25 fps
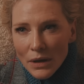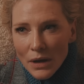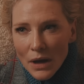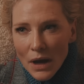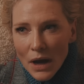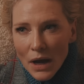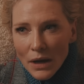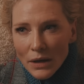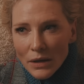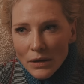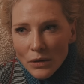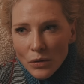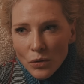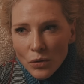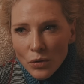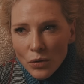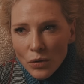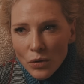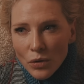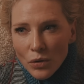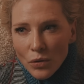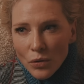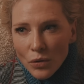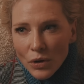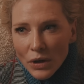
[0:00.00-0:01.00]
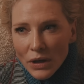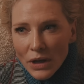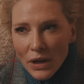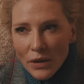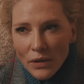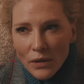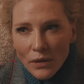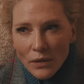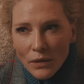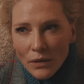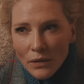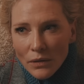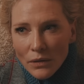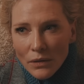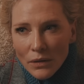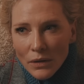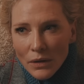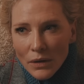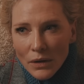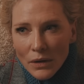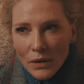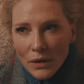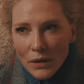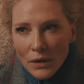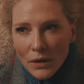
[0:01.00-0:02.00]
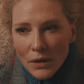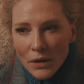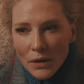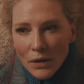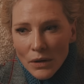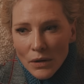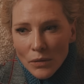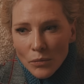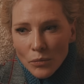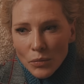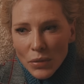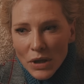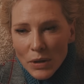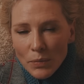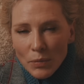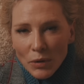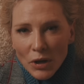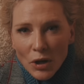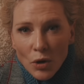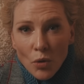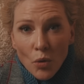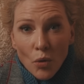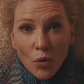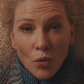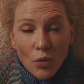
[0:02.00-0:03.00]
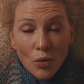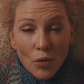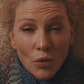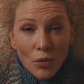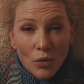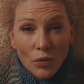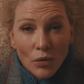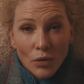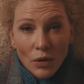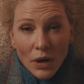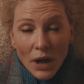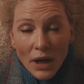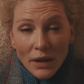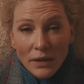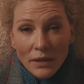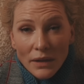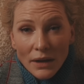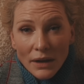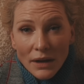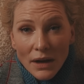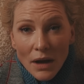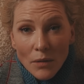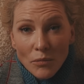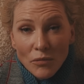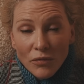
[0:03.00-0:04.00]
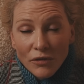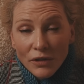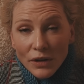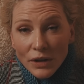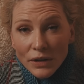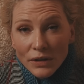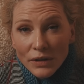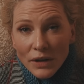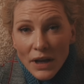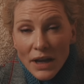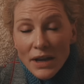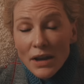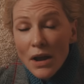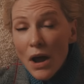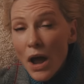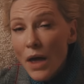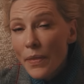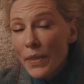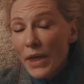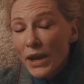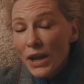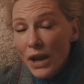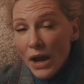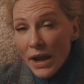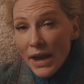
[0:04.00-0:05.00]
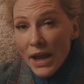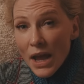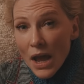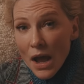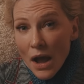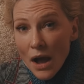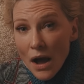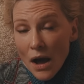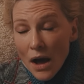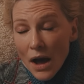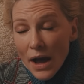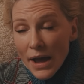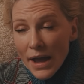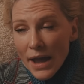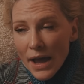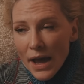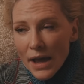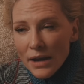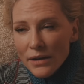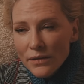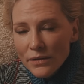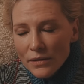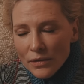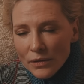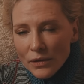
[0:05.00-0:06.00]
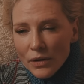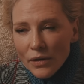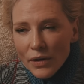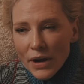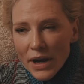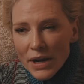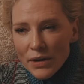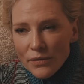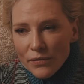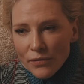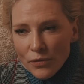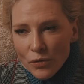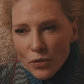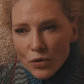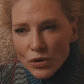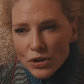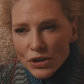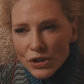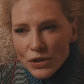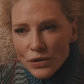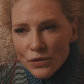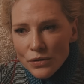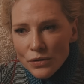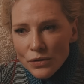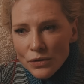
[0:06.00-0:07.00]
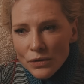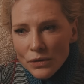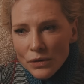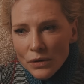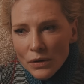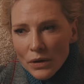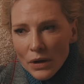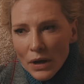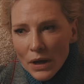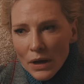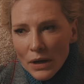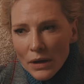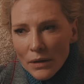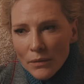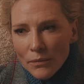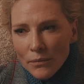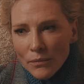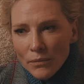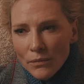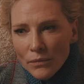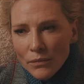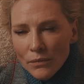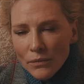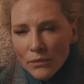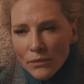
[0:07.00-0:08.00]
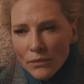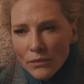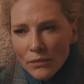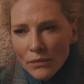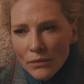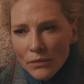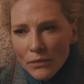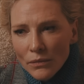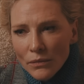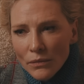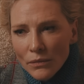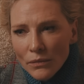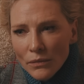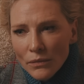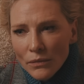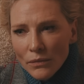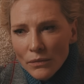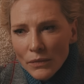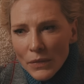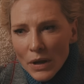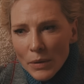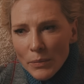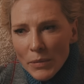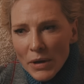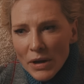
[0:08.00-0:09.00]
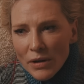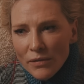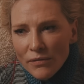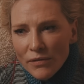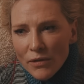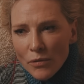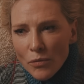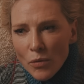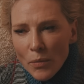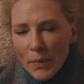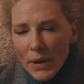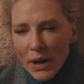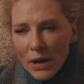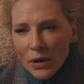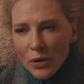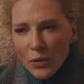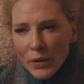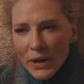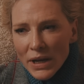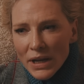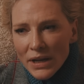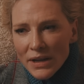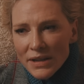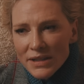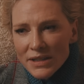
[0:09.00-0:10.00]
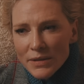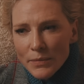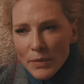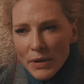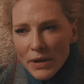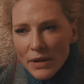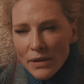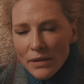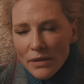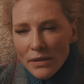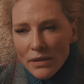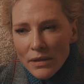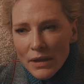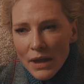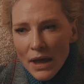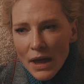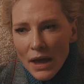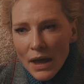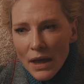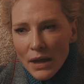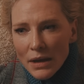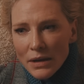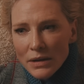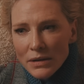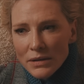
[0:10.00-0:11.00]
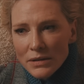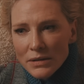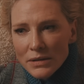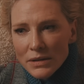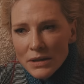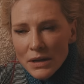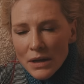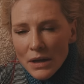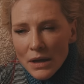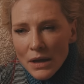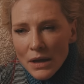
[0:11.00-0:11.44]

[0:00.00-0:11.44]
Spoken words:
I'd look at other people in awe at the comfort, and then I had the great fortune. I made a film about Queen Elizabeth, and